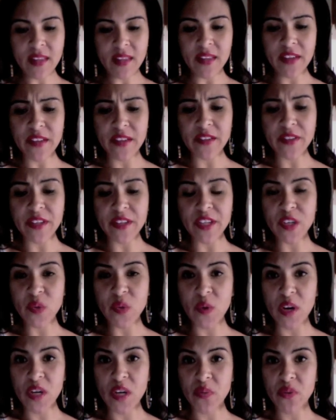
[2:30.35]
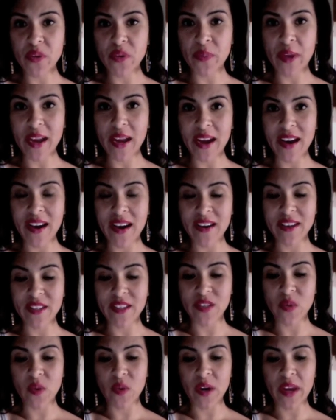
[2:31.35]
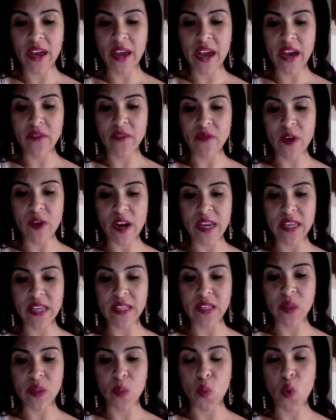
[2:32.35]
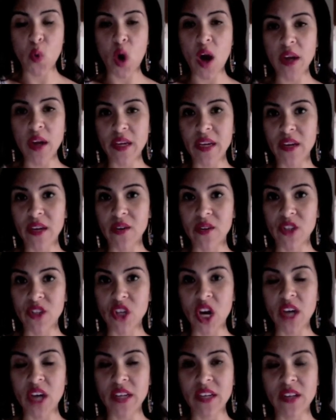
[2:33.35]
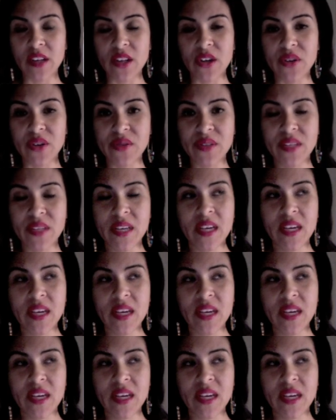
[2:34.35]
The other thing you want to prepare is you want to have ready some walking or jogging clothes.